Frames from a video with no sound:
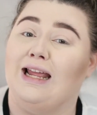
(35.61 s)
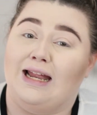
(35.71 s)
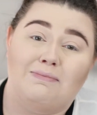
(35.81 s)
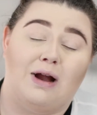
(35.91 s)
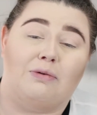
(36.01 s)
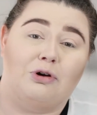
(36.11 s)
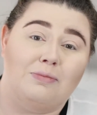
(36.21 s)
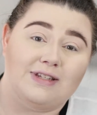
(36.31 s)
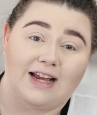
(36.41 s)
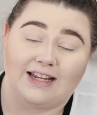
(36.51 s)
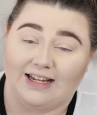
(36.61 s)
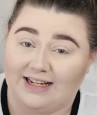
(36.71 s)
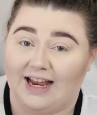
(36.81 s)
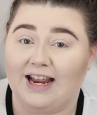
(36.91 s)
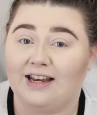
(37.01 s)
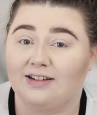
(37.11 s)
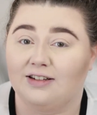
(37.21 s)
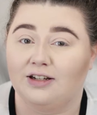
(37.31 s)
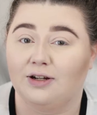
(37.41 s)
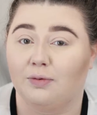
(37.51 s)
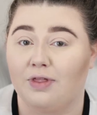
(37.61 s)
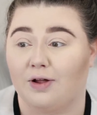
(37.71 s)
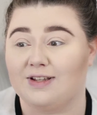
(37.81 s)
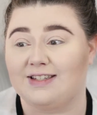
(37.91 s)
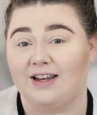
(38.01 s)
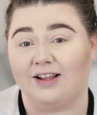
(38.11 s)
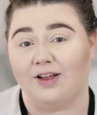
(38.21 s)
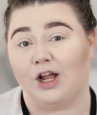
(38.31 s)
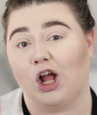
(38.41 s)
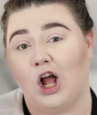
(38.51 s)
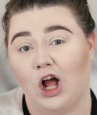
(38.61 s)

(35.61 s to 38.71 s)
in my room as I can get it without sitting like